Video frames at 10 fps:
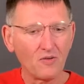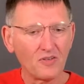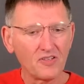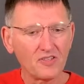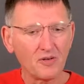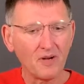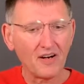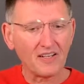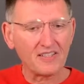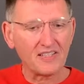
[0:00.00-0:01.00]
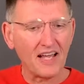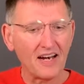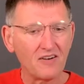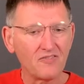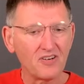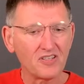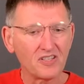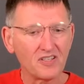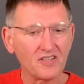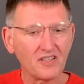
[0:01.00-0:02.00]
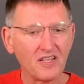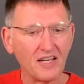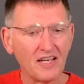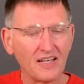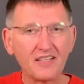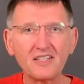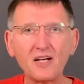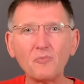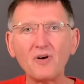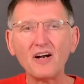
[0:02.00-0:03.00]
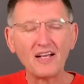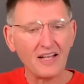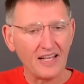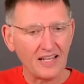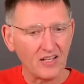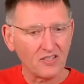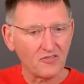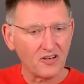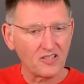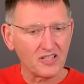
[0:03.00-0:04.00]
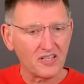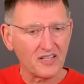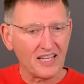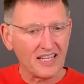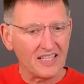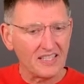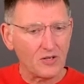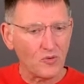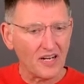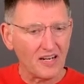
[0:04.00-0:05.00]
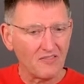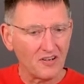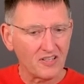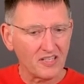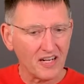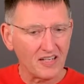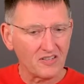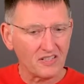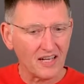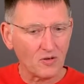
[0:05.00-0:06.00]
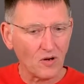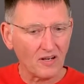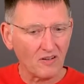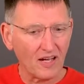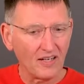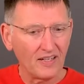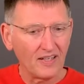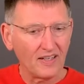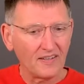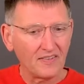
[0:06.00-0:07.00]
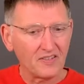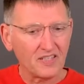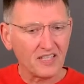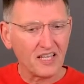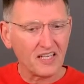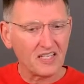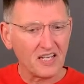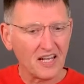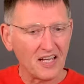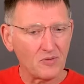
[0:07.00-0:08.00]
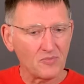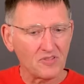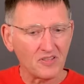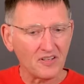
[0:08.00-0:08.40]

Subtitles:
There's the American Standard Version, the Contemporary English Version, Easy Reading Version. I use that quite a lot. There's the King James